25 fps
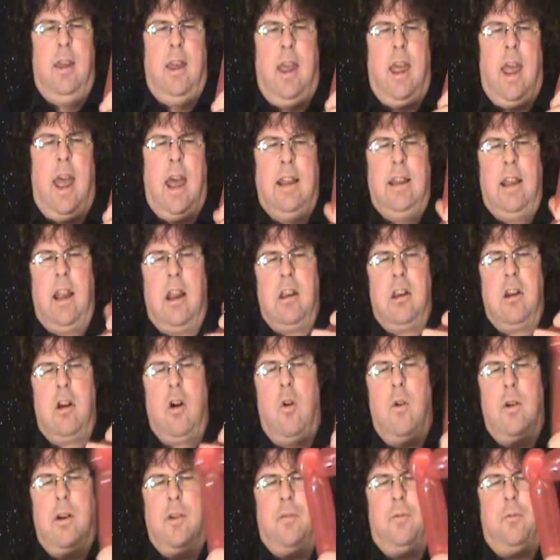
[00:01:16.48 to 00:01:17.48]
and now you
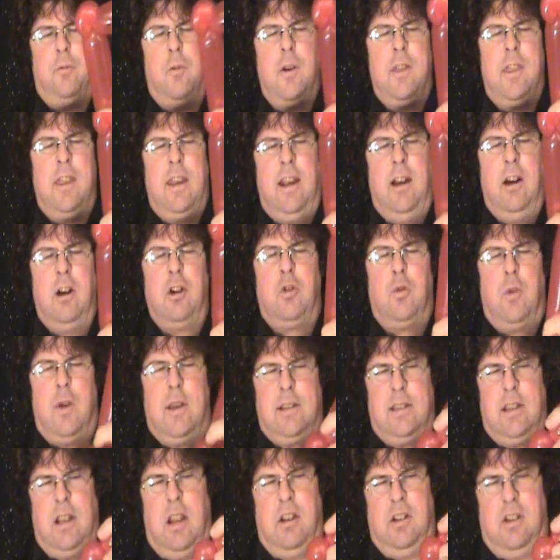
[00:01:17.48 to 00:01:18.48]
go in with an ear
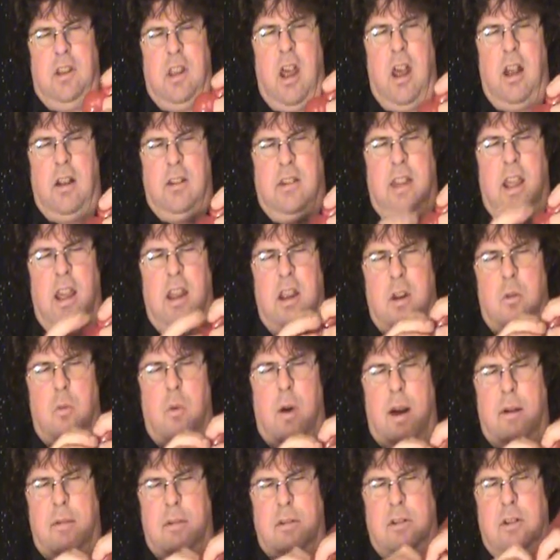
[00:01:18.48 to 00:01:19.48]
twist. And I'll tell you
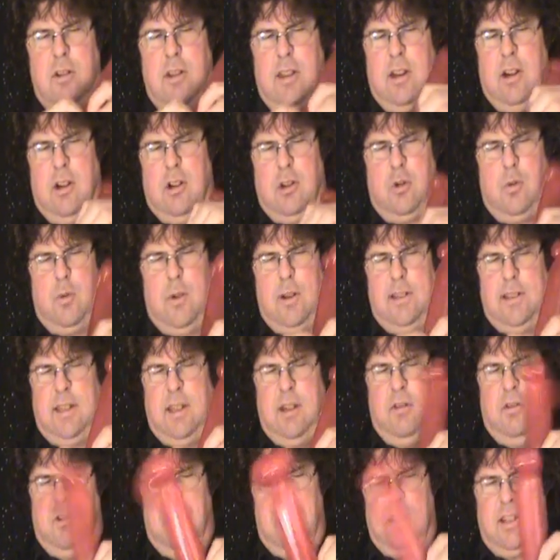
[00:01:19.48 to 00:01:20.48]
why we do the ear twist
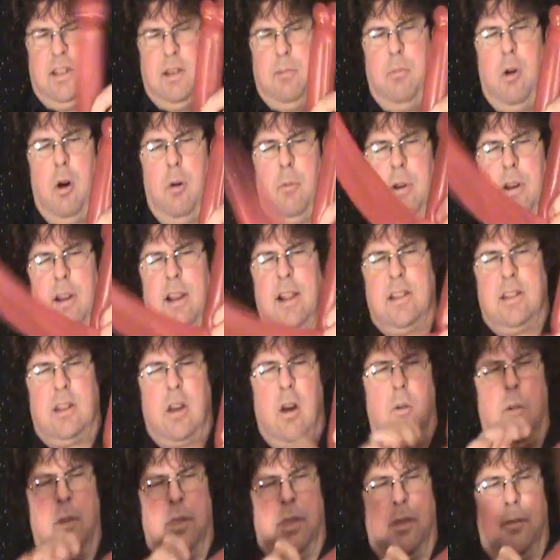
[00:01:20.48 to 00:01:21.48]
in just a moment. Let's
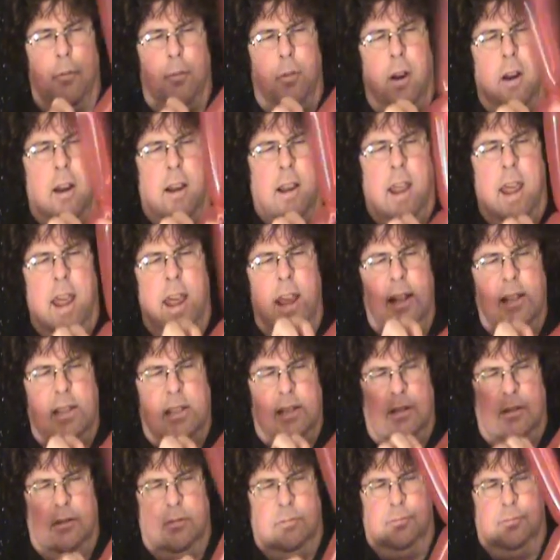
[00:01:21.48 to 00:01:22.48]
go with the front legs,